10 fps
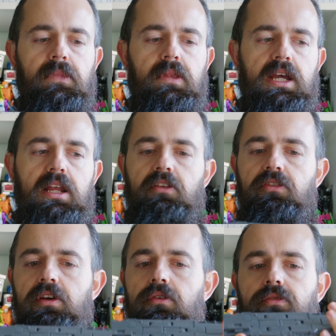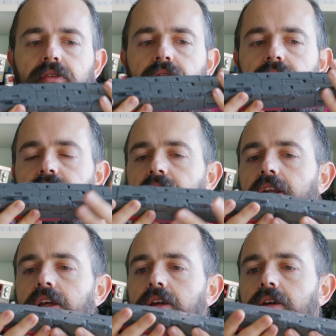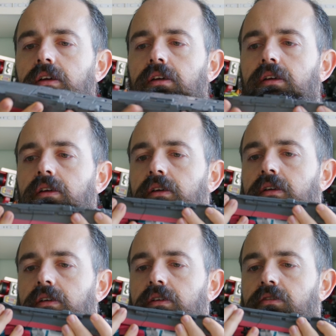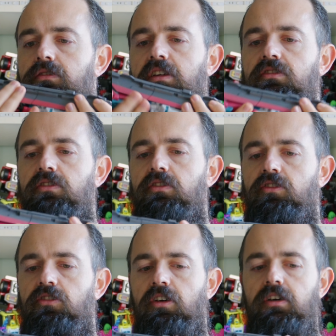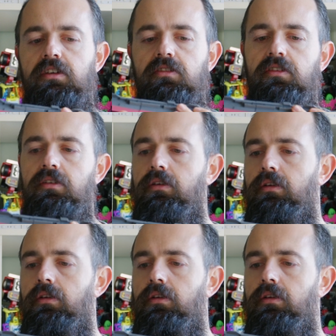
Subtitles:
in itself is a fairly decent size.